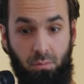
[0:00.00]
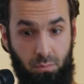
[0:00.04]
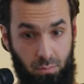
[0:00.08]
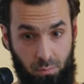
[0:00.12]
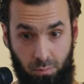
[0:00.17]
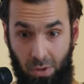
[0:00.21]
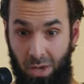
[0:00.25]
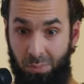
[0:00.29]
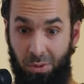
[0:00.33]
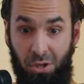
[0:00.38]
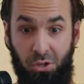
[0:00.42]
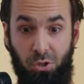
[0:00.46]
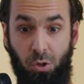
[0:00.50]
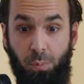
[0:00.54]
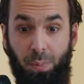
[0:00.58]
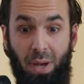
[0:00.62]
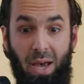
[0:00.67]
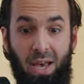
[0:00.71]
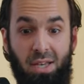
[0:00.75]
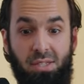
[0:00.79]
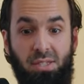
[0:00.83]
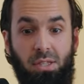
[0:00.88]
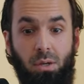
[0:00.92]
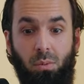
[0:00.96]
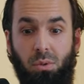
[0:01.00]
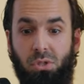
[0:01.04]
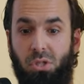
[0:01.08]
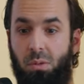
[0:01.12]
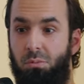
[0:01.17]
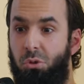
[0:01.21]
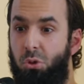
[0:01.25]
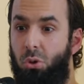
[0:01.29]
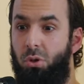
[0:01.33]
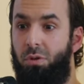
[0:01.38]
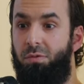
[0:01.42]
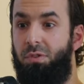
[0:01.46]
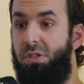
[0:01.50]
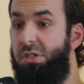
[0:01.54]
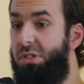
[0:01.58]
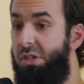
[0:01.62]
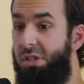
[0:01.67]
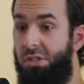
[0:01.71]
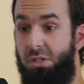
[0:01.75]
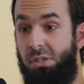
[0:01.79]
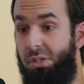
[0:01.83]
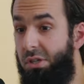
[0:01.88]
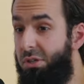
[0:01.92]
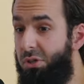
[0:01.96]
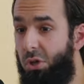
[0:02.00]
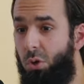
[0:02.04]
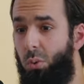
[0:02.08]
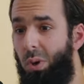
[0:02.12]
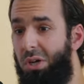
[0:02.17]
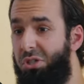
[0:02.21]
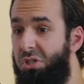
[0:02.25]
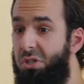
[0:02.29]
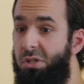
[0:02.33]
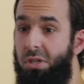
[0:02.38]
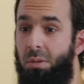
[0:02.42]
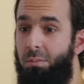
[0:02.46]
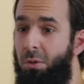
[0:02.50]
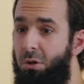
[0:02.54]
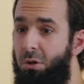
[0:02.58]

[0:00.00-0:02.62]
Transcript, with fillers: Maybe in your past there were some sort of diseases. These are questions that